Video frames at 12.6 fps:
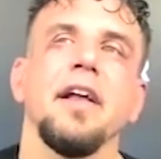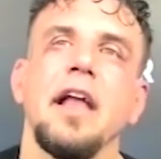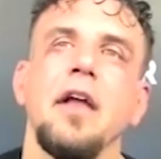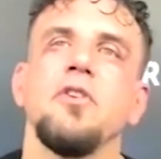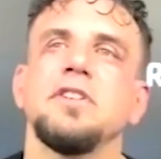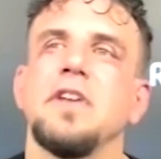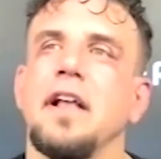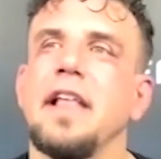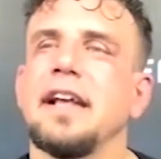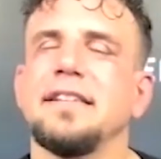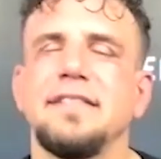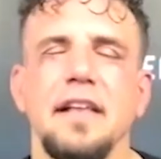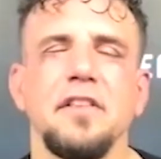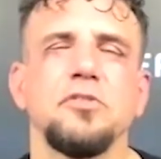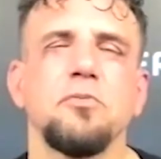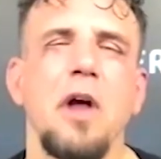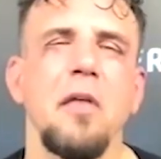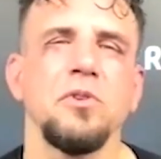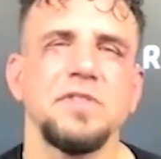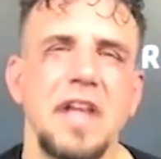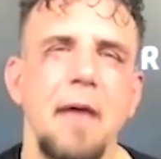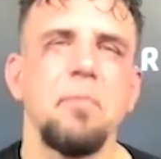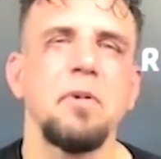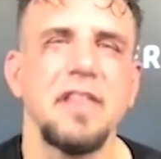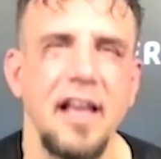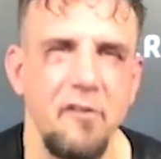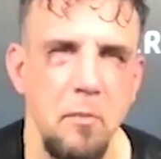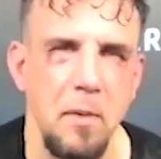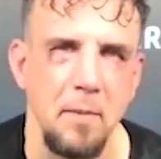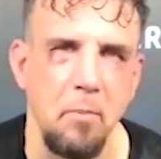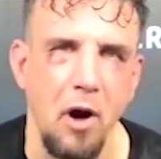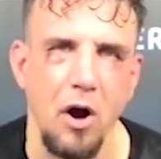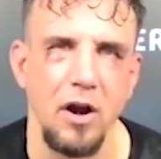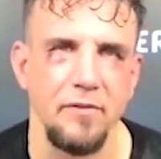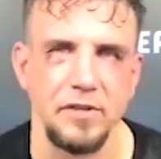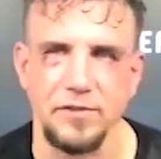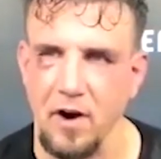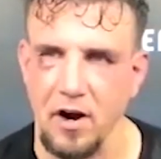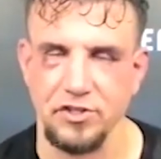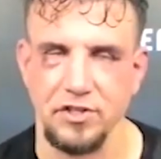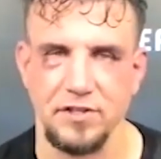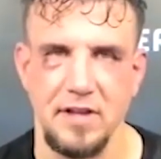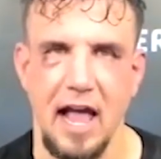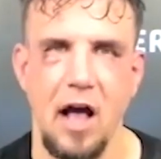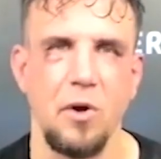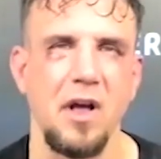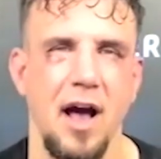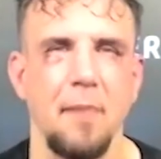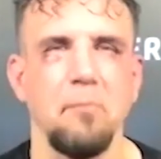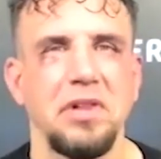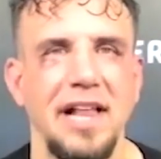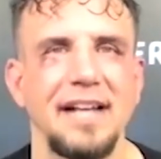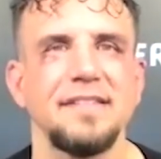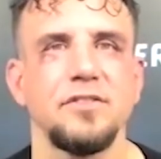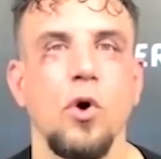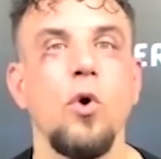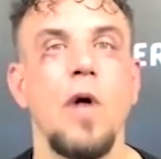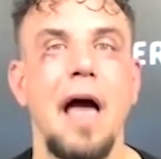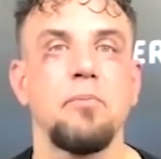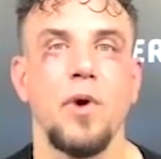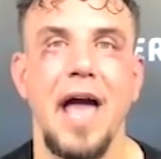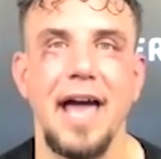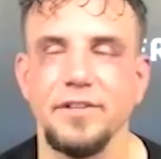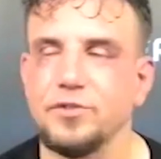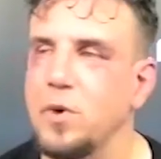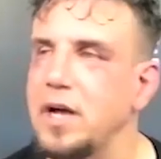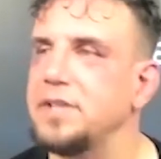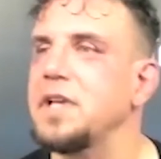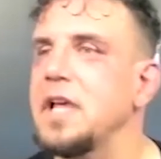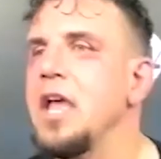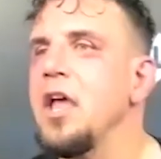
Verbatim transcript: it was uh, like I said, this is probably the most epic thing I've ever been a part of, as far as just how complex the whole apparatus was.